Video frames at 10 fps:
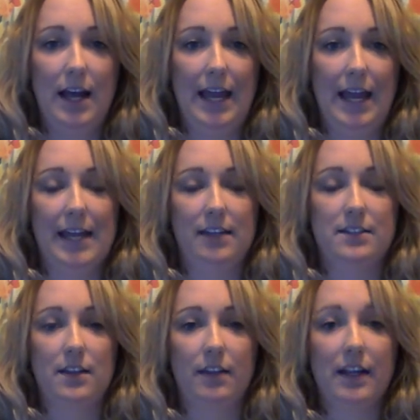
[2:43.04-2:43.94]

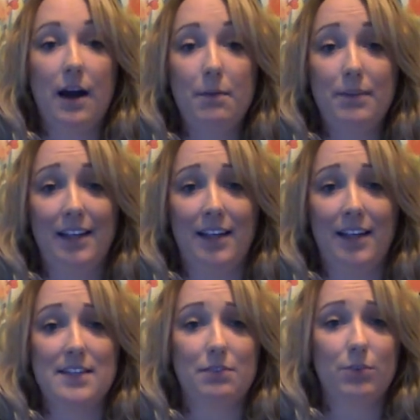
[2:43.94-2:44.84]
And the
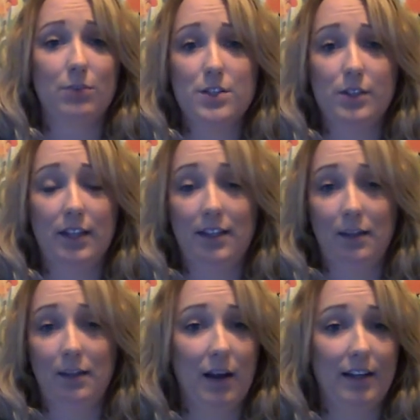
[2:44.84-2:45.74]
companies that
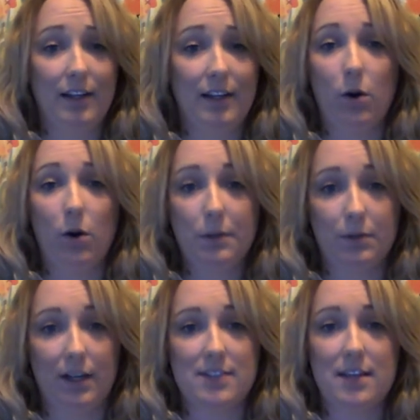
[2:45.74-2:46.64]
fraudulently marketed
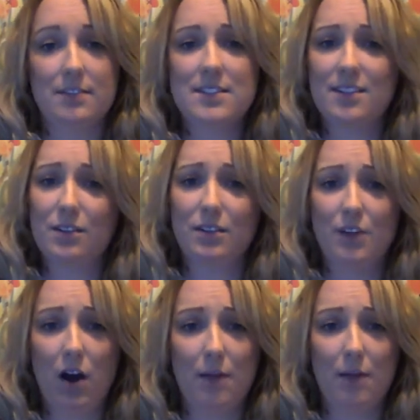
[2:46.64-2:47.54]
opioids have still
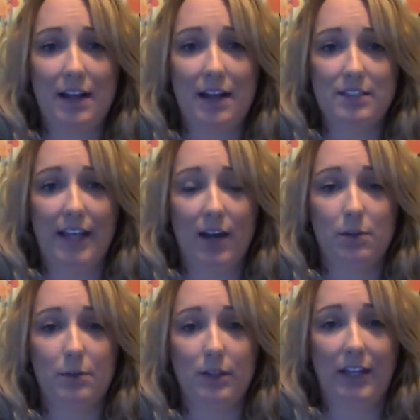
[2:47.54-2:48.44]
not been held
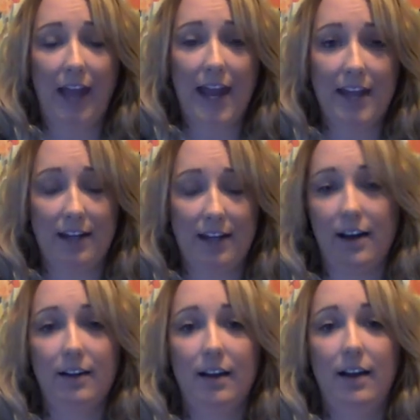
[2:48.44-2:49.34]
accountable in
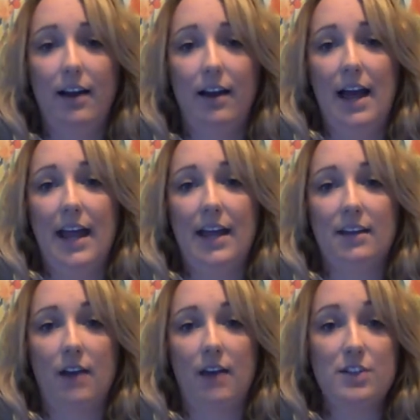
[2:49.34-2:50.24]
Canada.
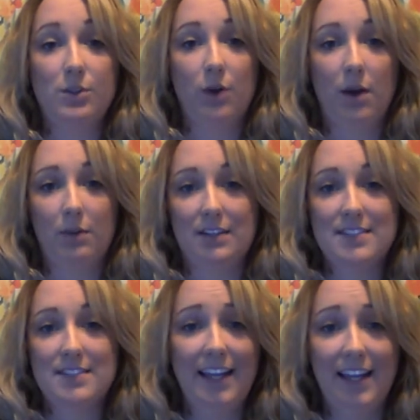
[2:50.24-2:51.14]
And I do not want to
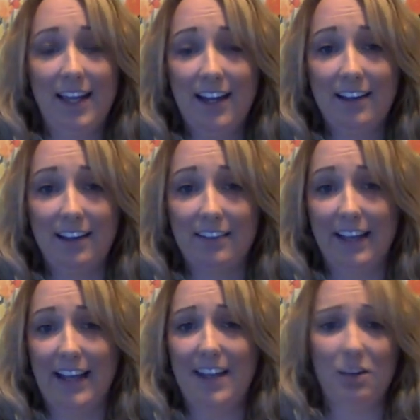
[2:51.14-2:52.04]
see,
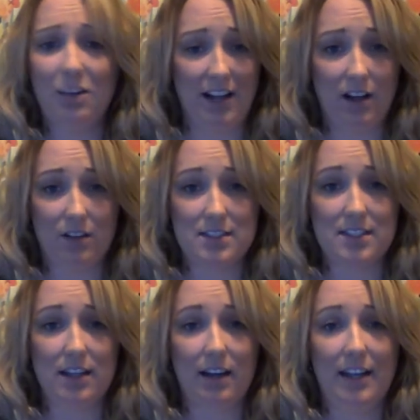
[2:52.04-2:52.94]
like anyone
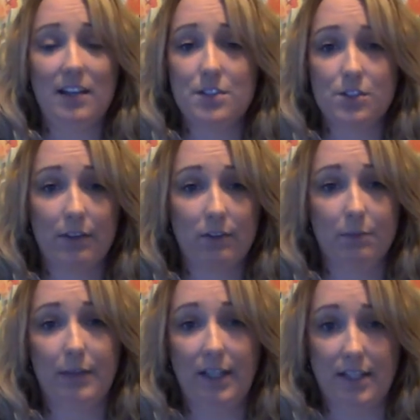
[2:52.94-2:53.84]
else, history
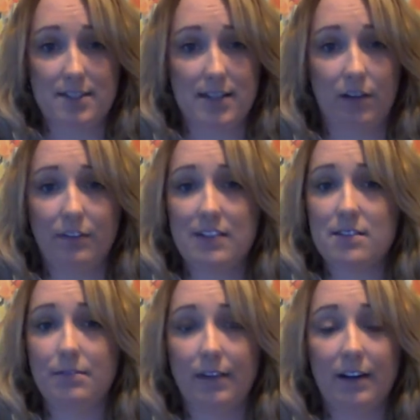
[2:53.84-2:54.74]
repeat itself, because
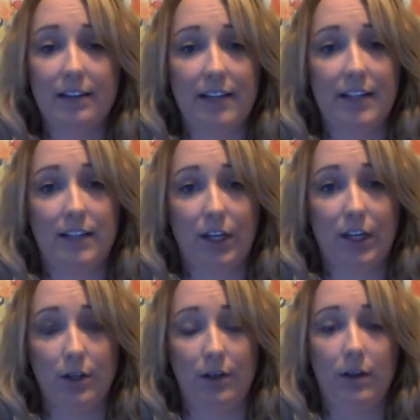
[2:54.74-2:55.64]
it very likely
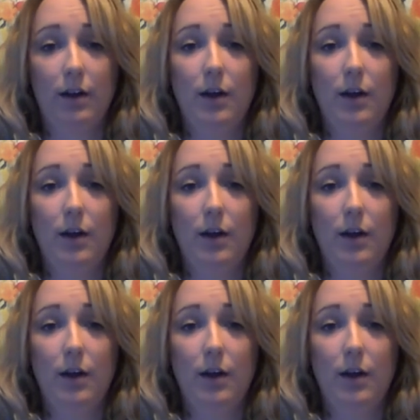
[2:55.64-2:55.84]
could,